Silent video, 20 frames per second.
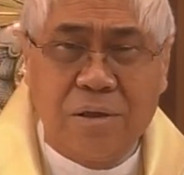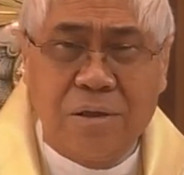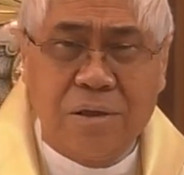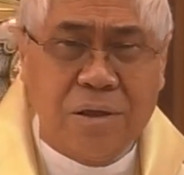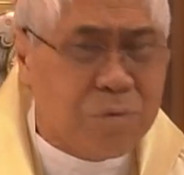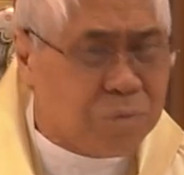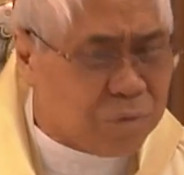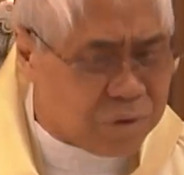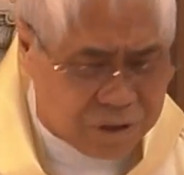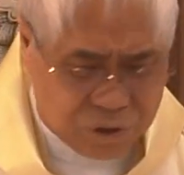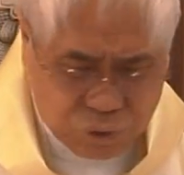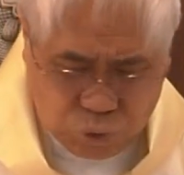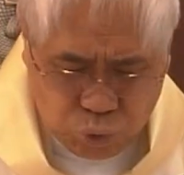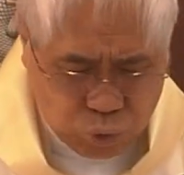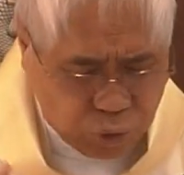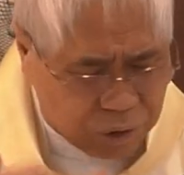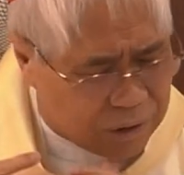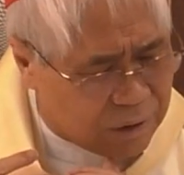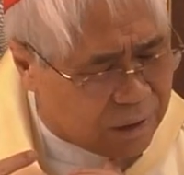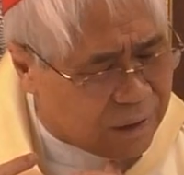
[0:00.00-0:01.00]
He was
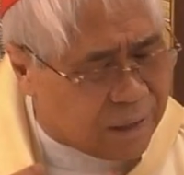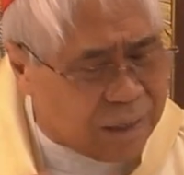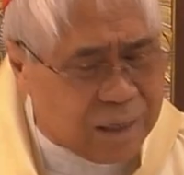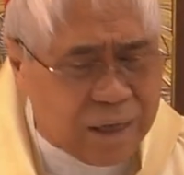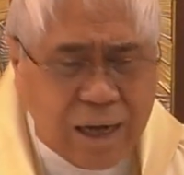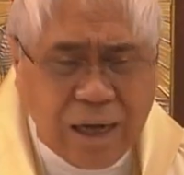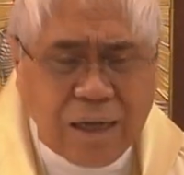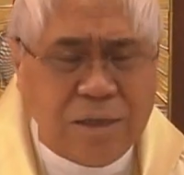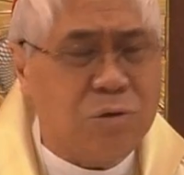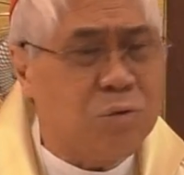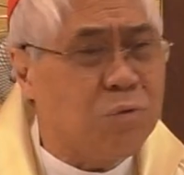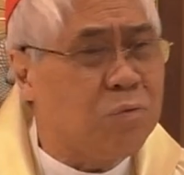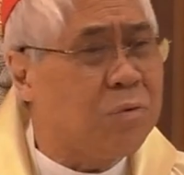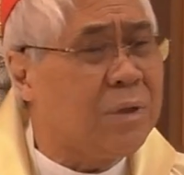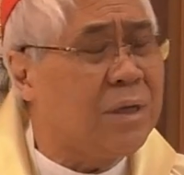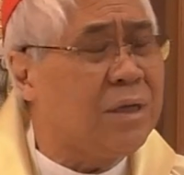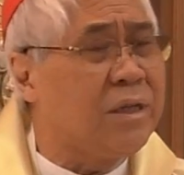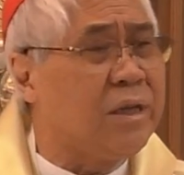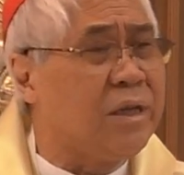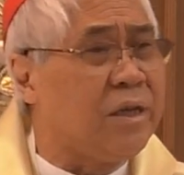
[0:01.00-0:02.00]
totally
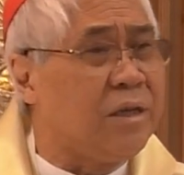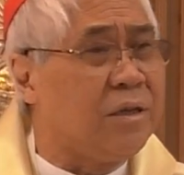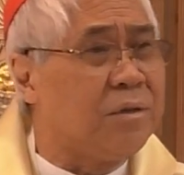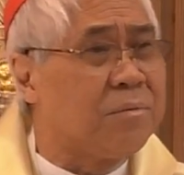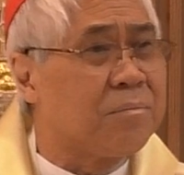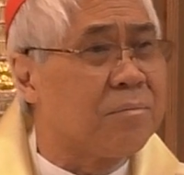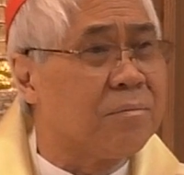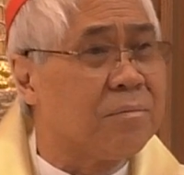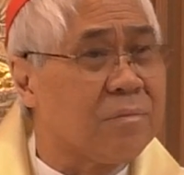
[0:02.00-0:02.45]
unworthy.